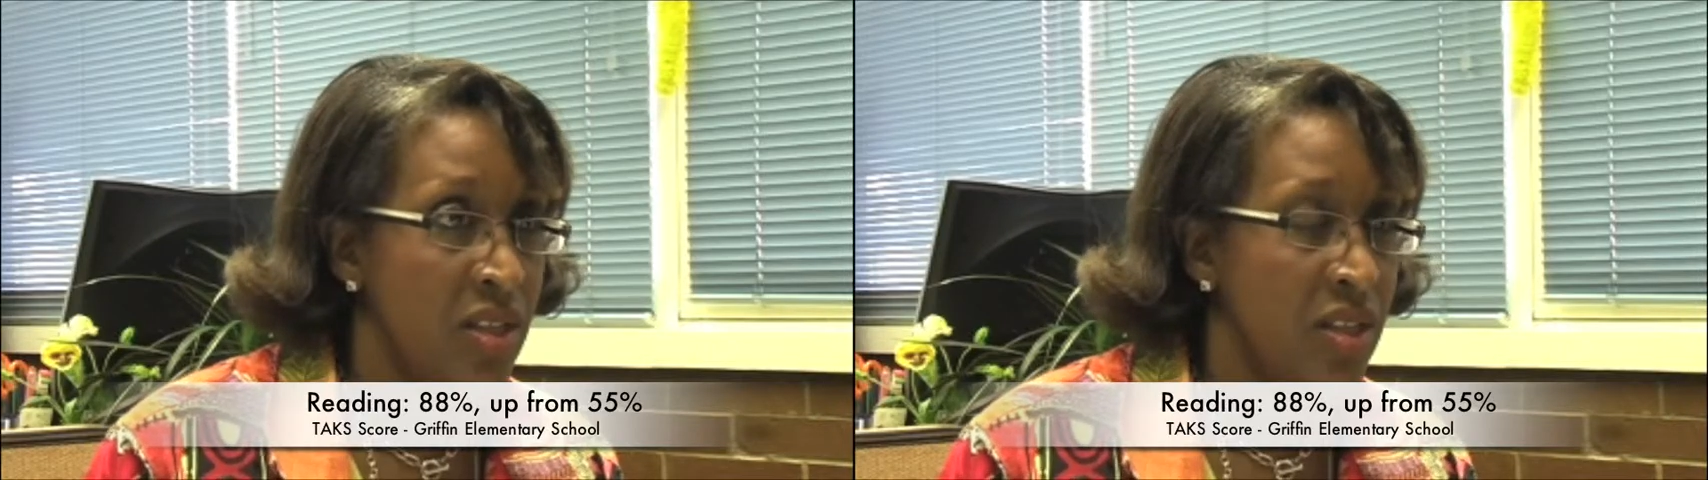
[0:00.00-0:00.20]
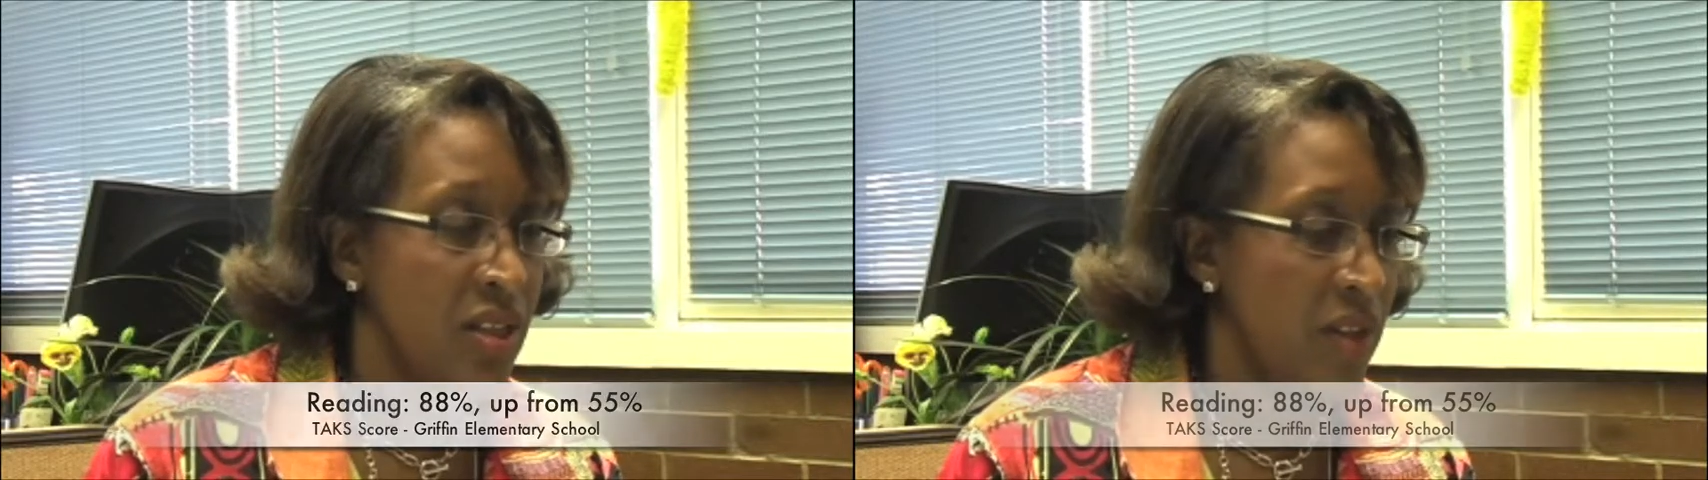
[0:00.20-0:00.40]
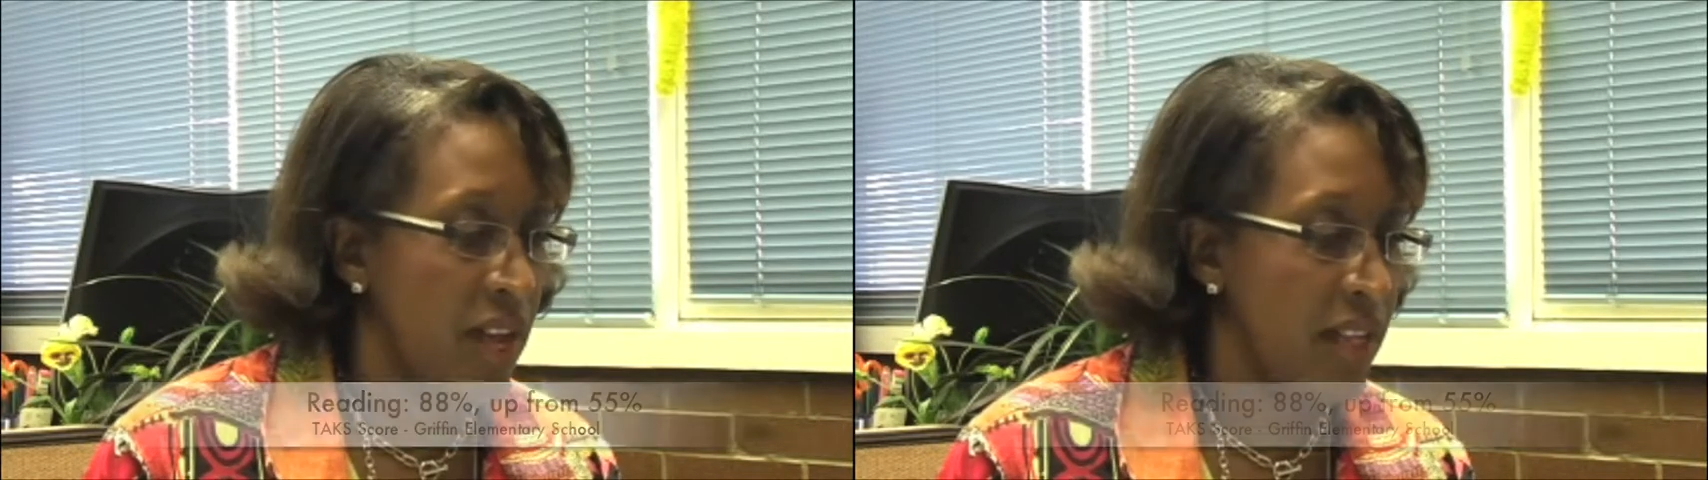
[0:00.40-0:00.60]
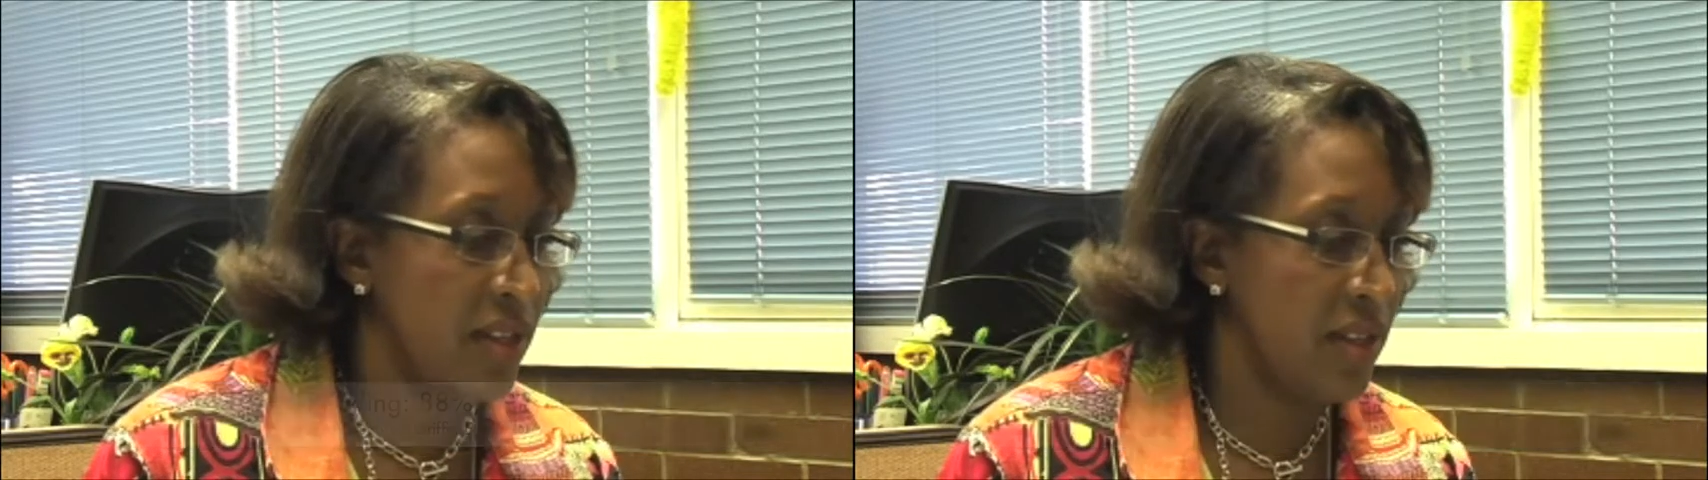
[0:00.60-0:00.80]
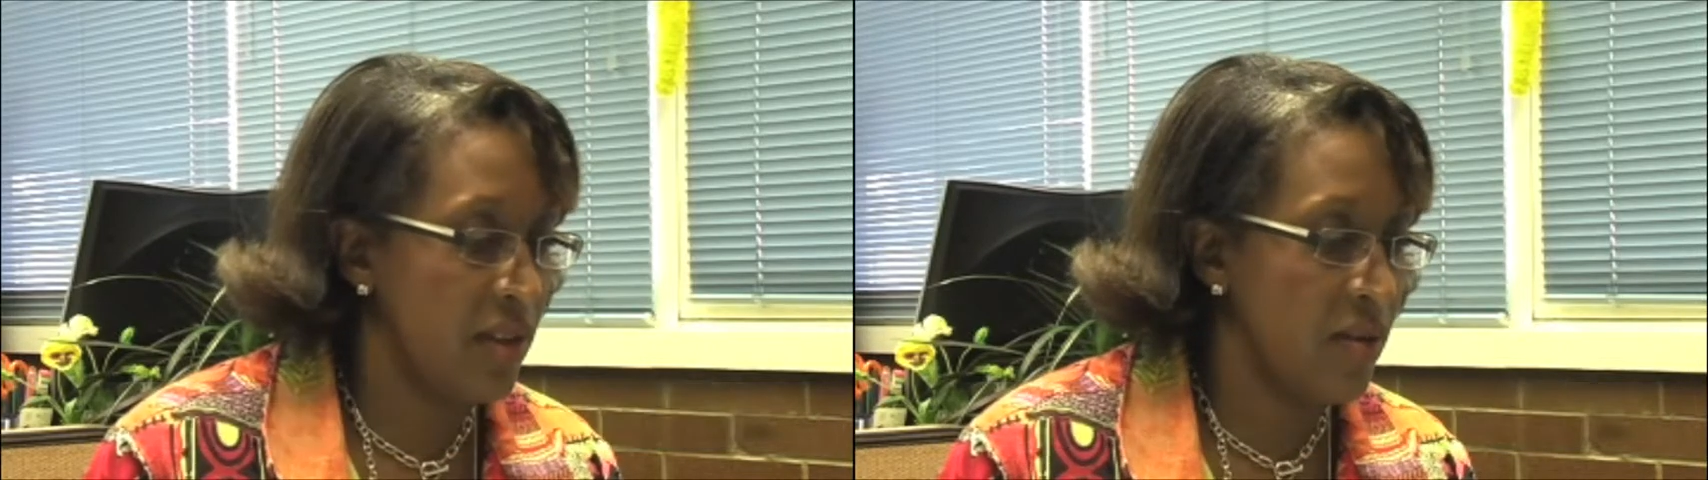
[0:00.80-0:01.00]
So that's
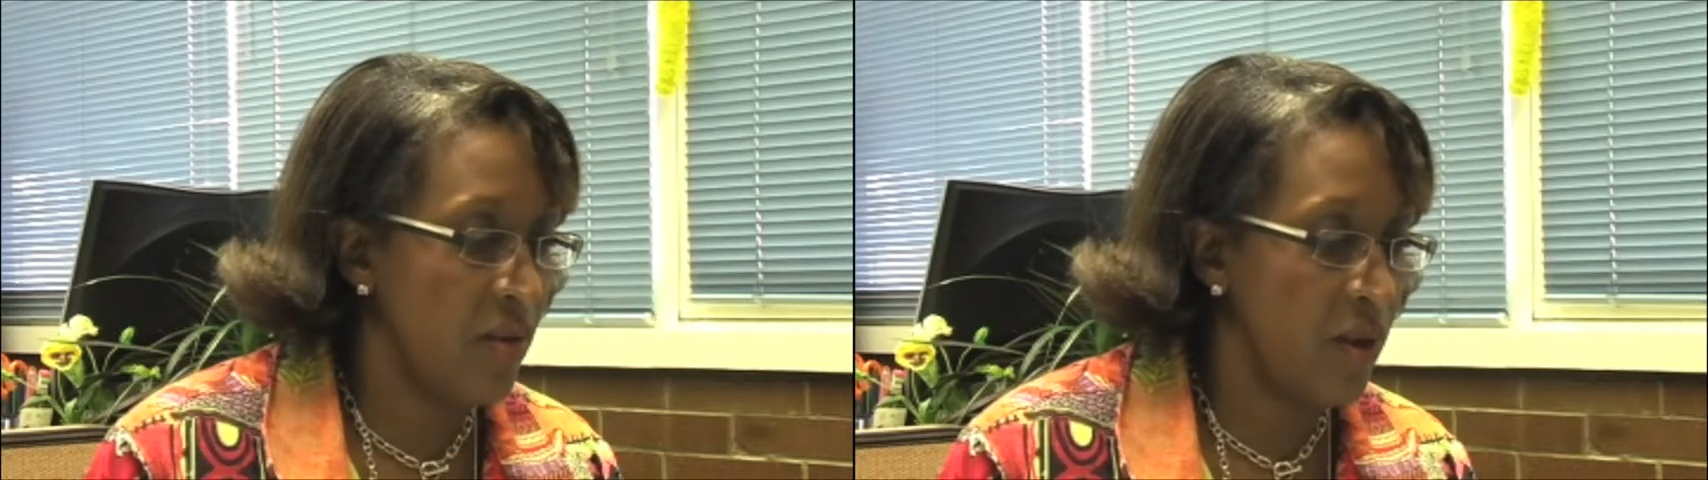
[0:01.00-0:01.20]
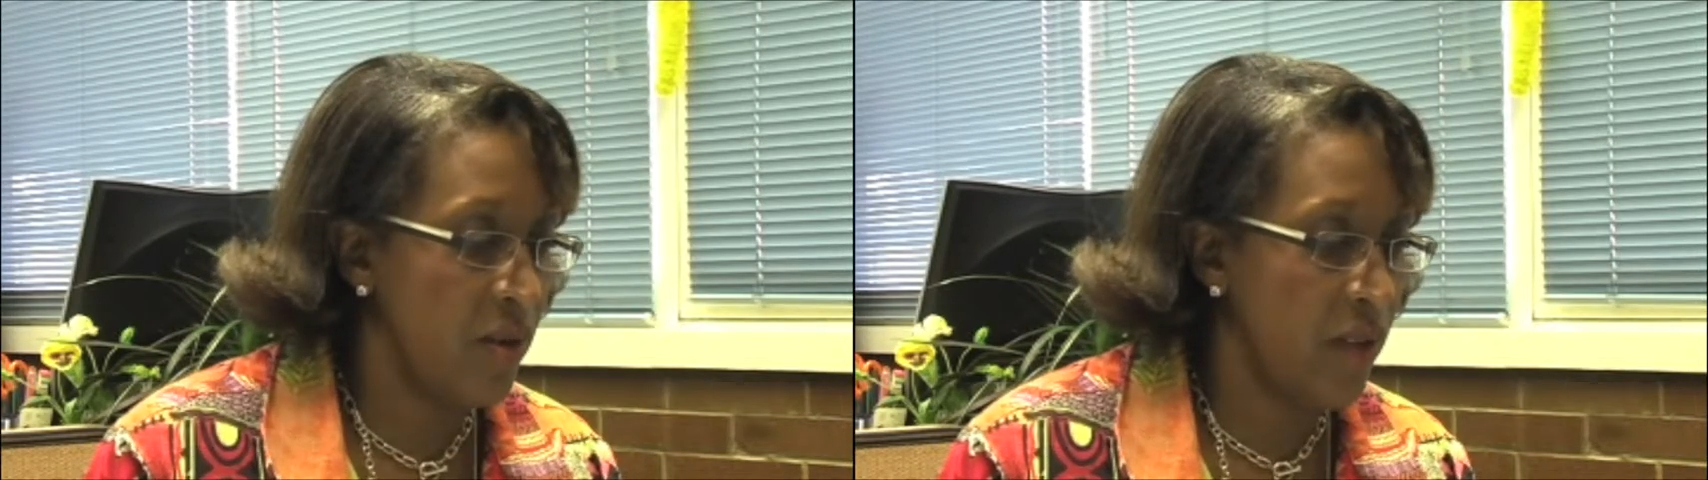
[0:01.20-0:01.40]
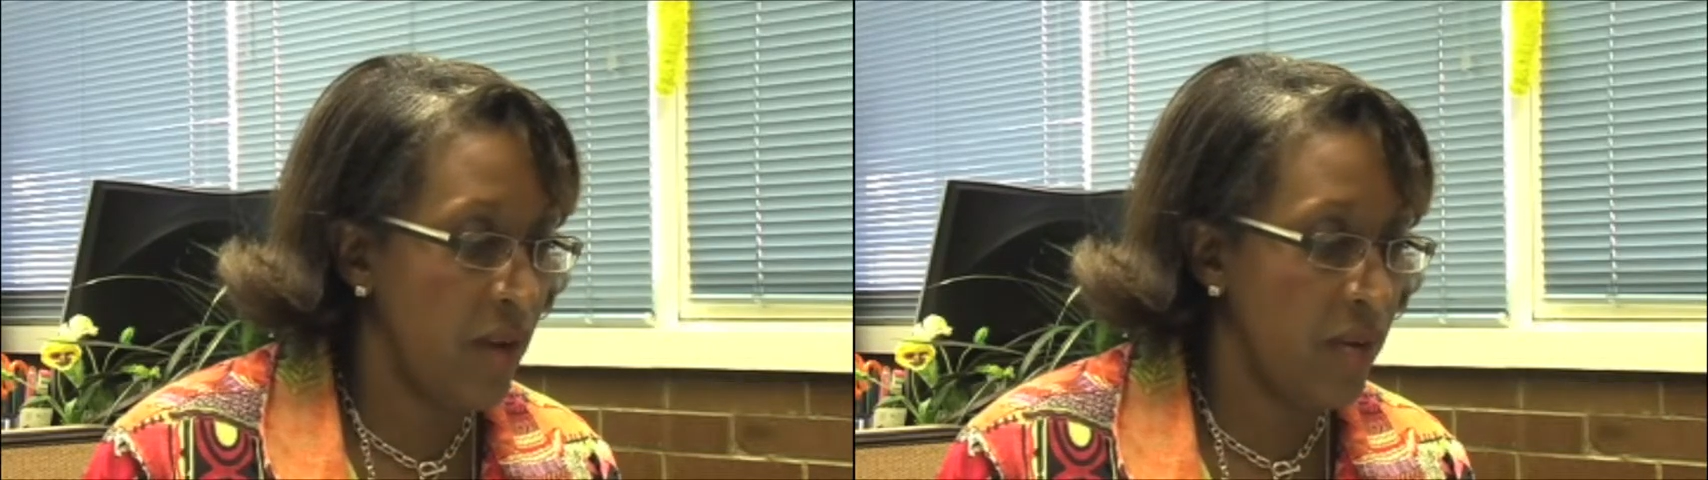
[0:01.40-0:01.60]
a growth that